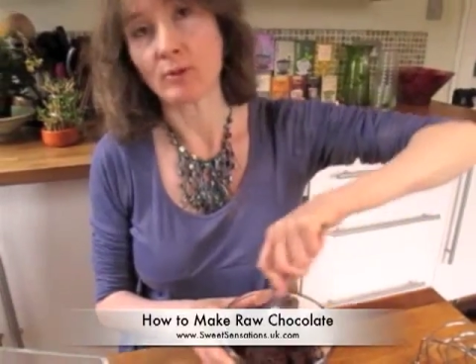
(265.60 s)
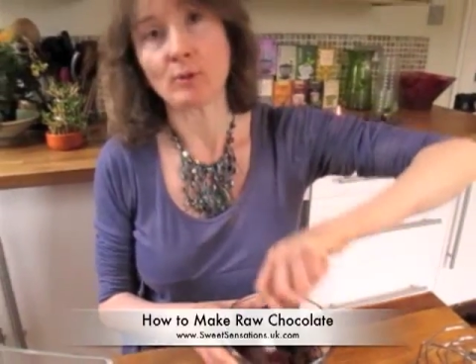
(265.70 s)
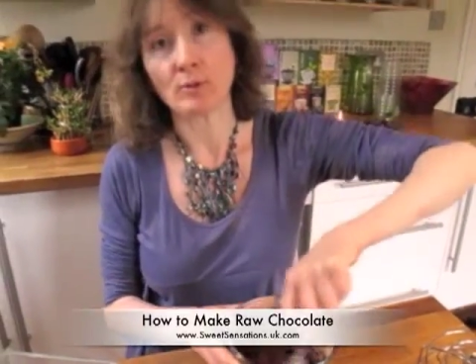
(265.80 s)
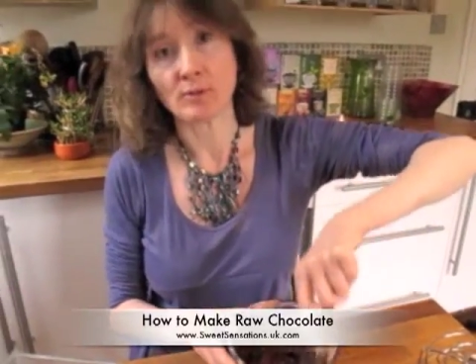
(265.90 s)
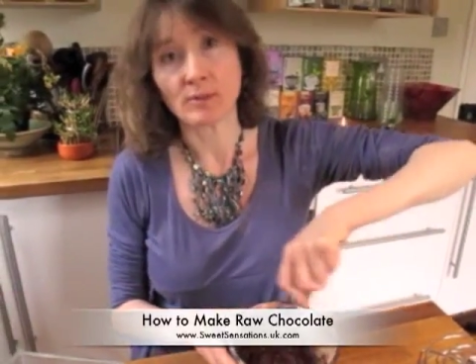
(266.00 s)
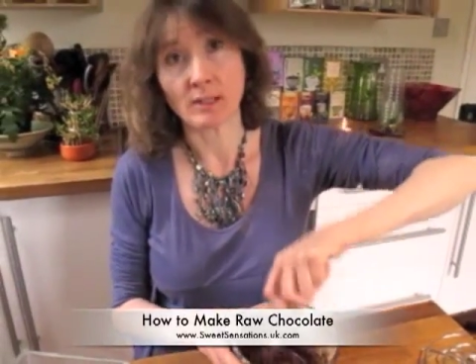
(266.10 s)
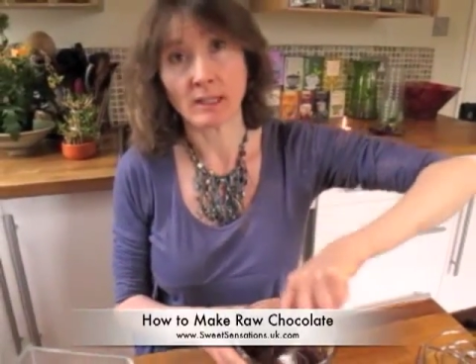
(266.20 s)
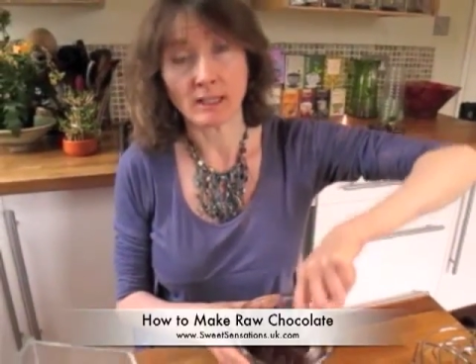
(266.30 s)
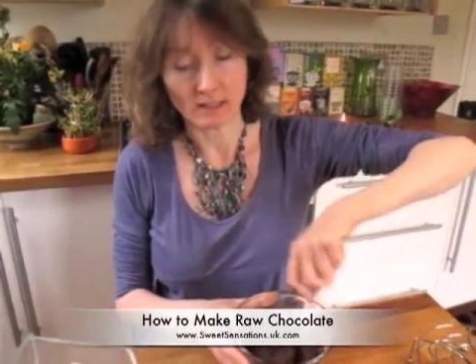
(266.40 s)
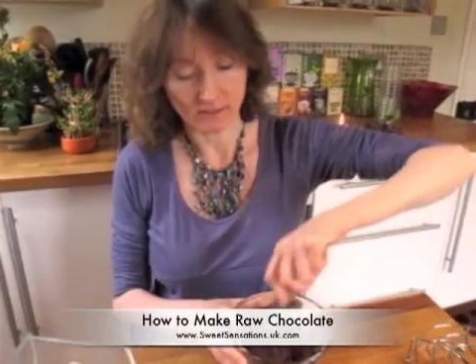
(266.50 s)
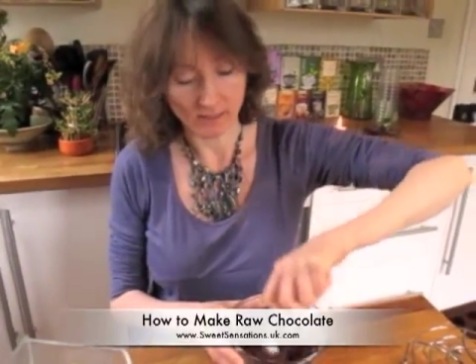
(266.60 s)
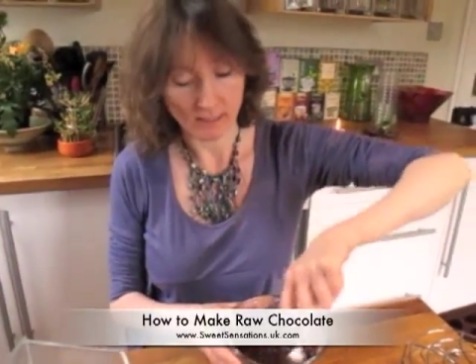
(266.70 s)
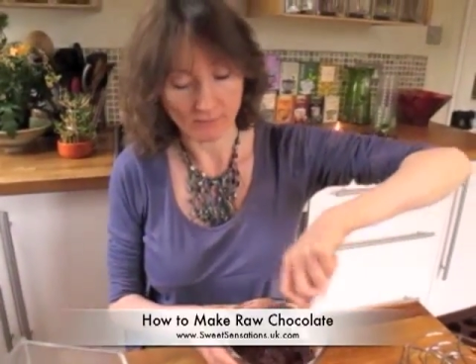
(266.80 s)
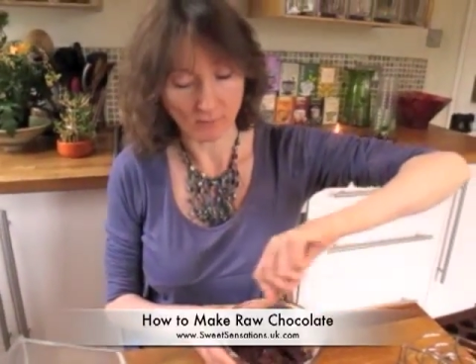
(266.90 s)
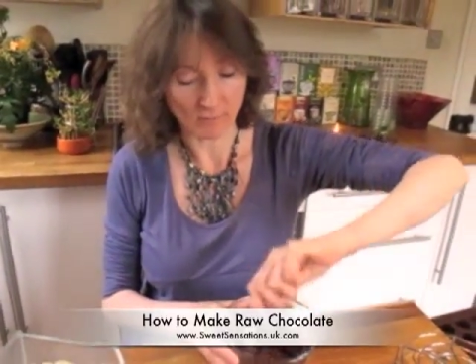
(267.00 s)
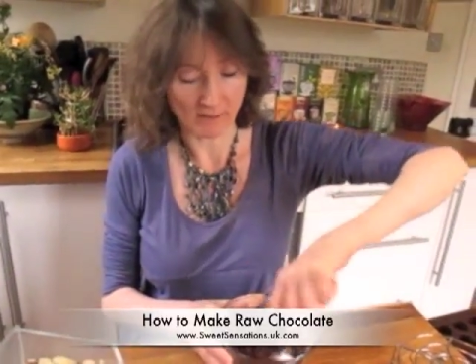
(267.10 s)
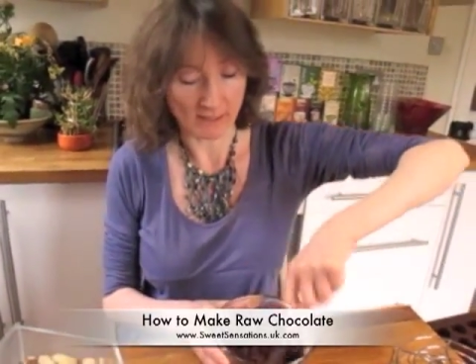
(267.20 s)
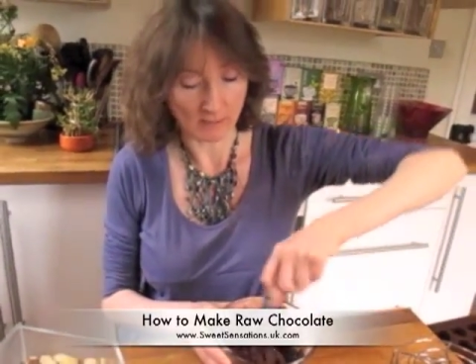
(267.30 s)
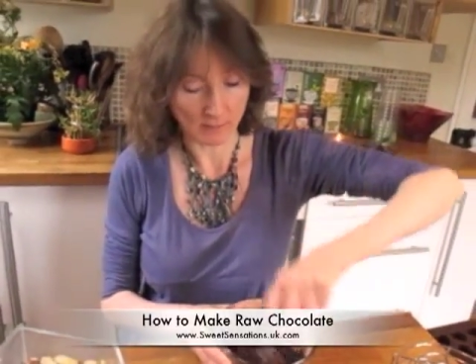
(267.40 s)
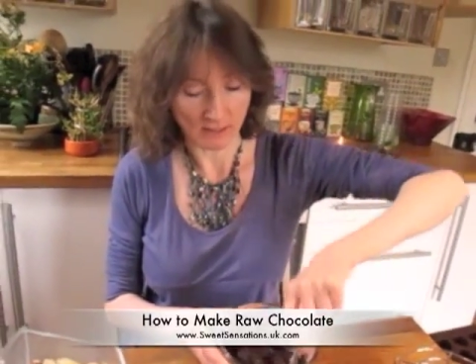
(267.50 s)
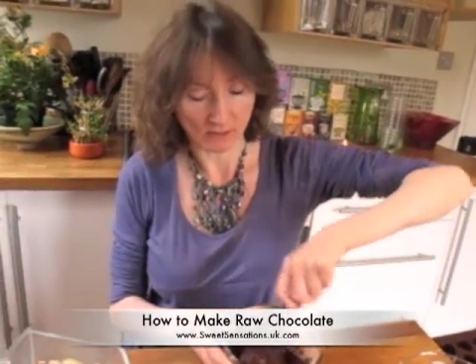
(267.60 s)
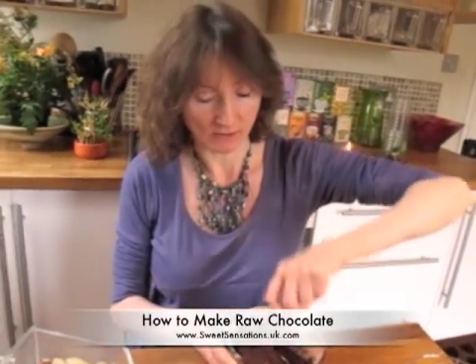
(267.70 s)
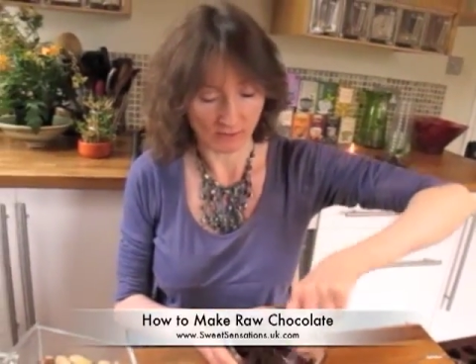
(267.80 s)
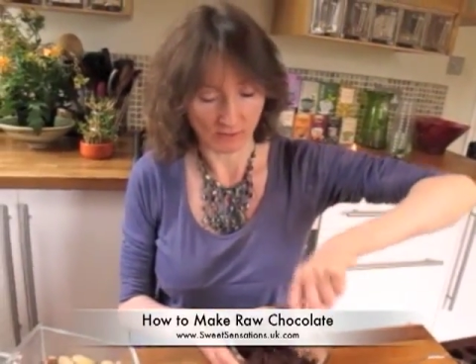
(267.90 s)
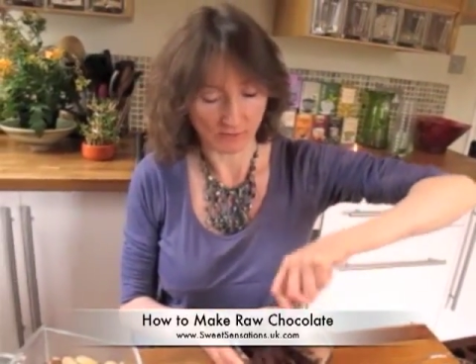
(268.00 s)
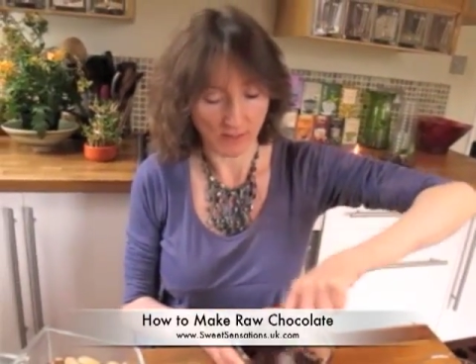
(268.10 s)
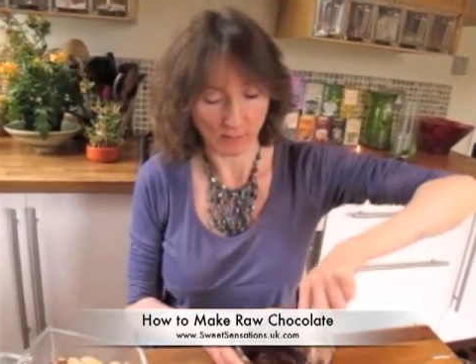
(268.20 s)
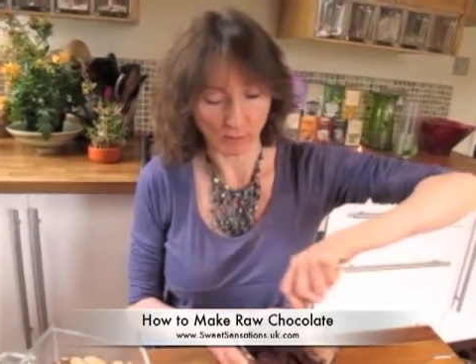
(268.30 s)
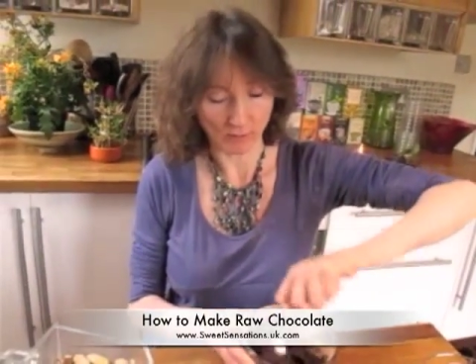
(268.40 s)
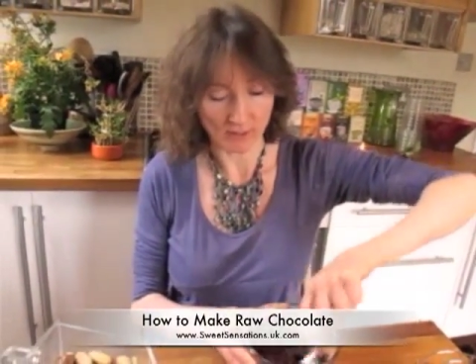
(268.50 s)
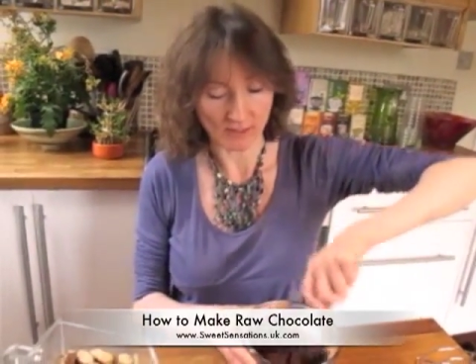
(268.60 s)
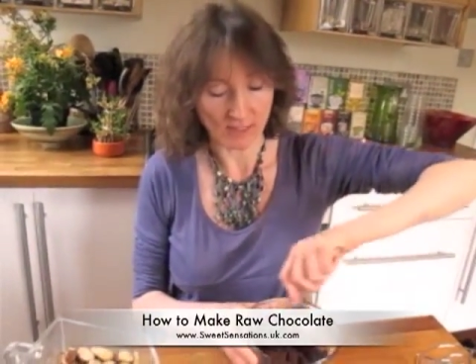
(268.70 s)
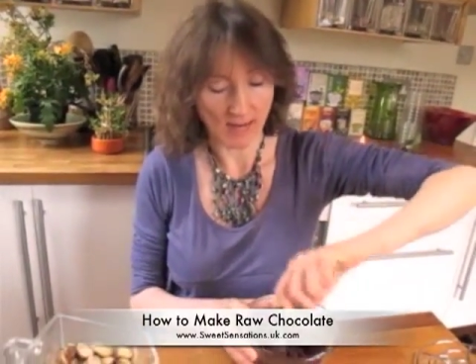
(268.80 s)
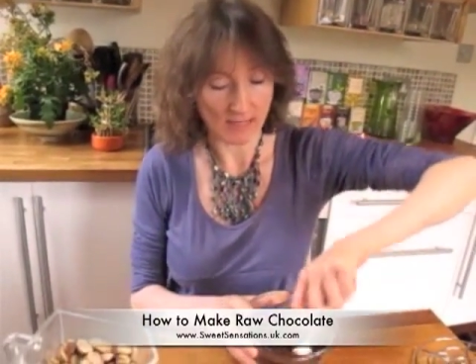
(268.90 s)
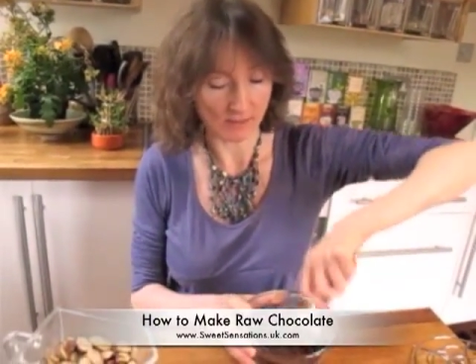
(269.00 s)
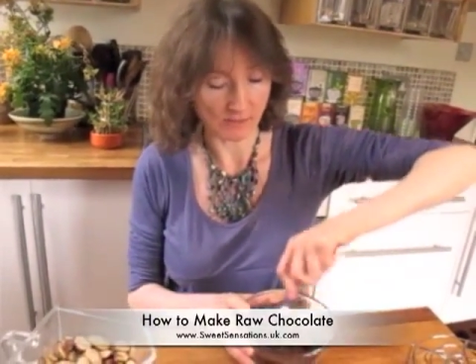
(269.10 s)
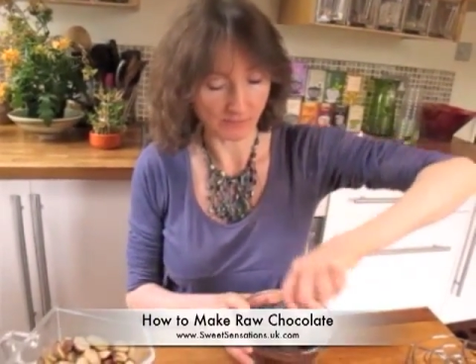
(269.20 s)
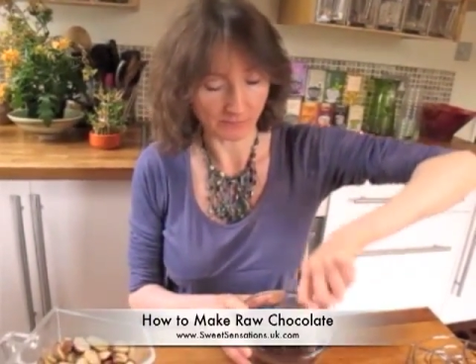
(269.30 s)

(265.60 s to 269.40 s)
use the seeds from a vanilla bean, just use them according to taste.